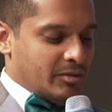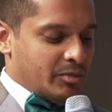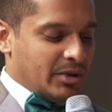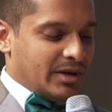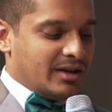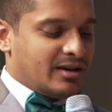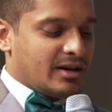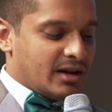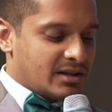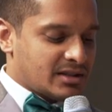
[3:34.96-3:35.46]

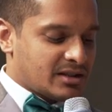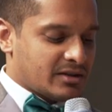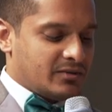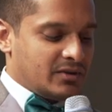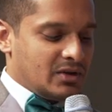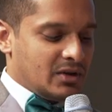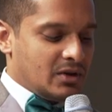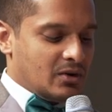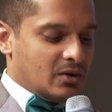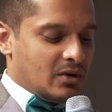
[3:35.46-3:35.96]
Because of
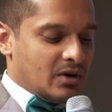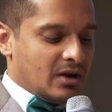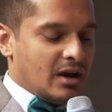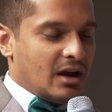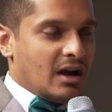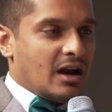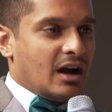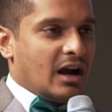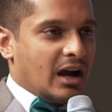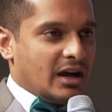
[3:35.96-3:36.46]
you,
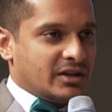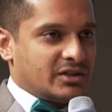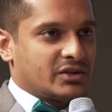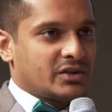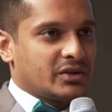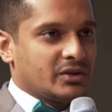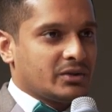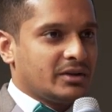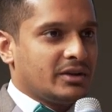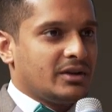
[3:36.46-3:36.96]
I
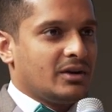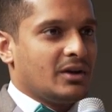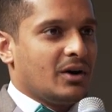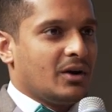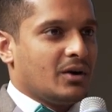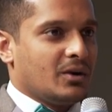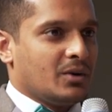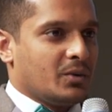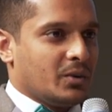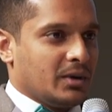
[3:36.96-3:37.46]
truly know
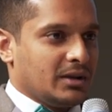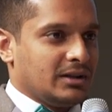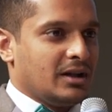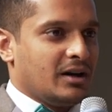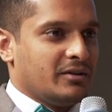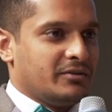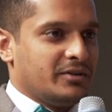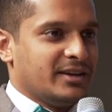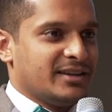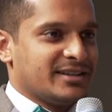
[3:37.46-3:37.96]
what love
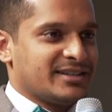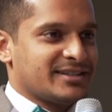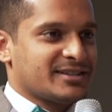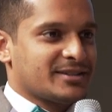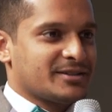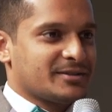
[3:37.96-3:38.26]
is.